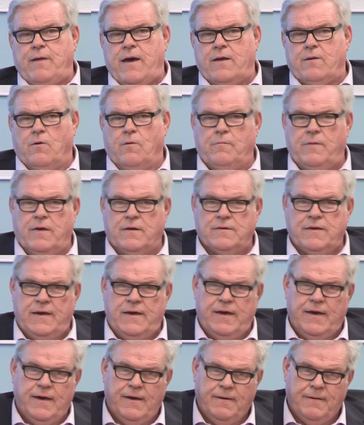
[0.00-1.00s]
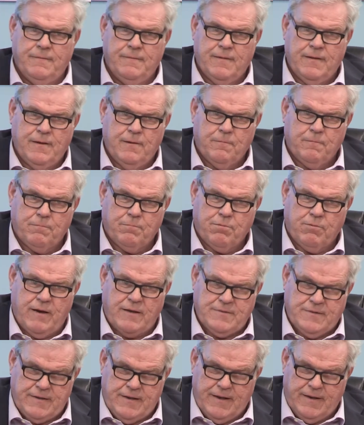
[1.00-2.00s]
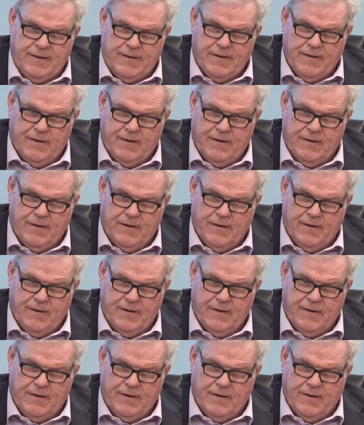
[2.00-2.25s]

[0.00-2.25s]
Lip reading: Pat O'Melia here, president